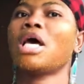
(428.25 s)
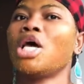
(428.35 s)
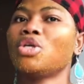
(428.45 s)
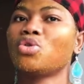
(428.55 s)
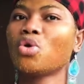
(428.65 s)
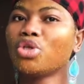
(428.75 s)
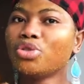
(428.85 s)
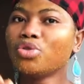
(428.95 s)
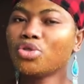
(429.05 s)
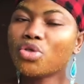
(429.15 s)
So you
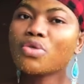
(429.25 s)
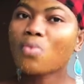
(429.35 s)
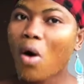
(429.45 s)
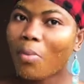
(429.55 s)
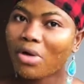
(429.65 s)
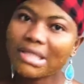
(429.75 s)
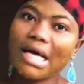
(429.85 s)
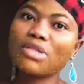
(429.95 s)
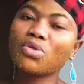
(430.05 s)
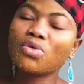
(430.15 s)
use warm water
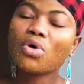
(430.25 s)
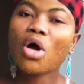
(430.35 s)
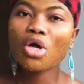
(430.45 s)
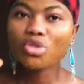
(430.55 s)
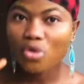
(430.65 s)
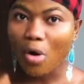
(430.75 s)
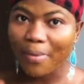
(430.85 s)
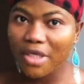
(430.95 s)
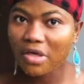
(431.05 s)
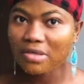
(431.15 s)
to open
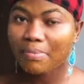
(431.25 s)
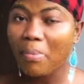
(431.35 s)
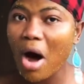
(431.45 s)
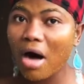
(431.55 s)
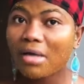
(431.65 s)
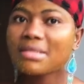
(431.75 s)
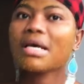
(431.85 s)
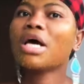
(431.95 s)
your pores.